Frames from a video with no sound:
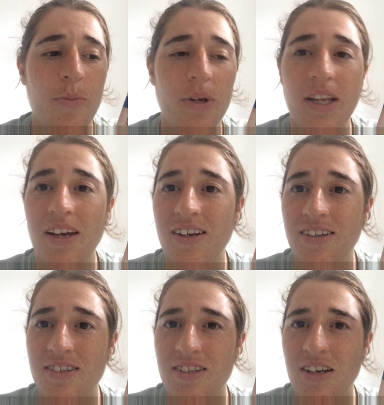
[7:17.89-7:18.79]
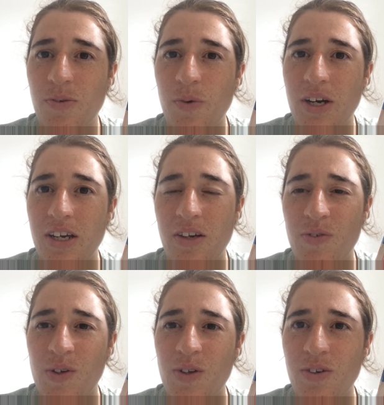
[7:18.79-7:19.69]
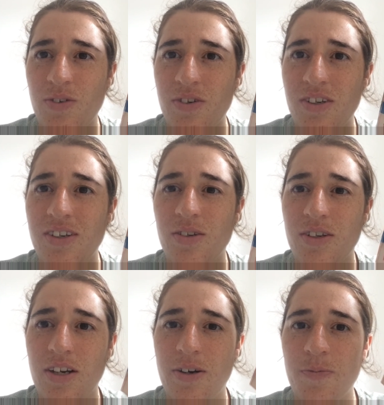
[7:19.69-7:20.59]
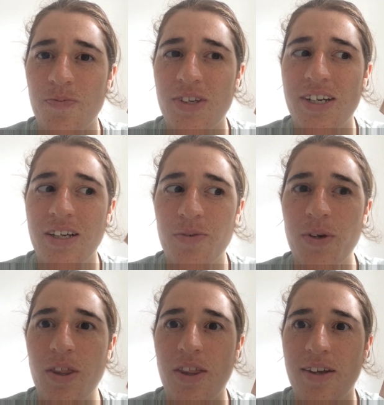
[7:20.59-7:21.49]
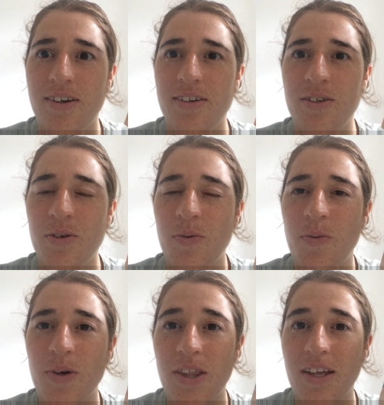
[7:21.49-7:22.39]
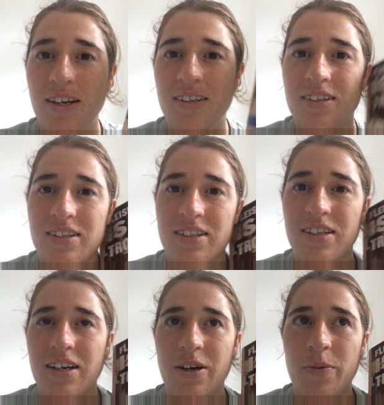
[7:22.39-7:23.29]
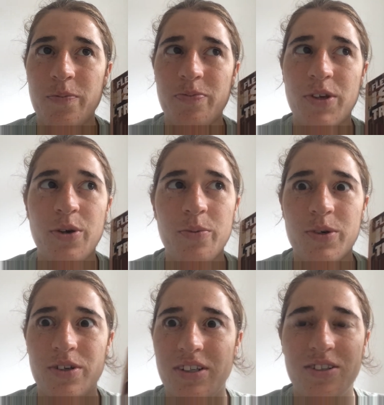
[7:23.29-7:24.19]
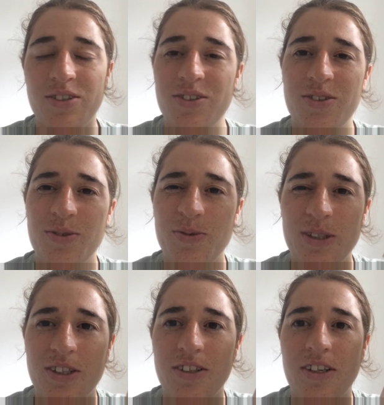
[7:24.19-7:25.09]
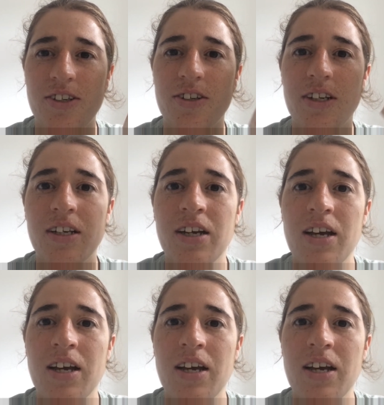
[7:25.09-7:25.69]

But I can understand why, if you don't gel with that humor, you will not enjoy it.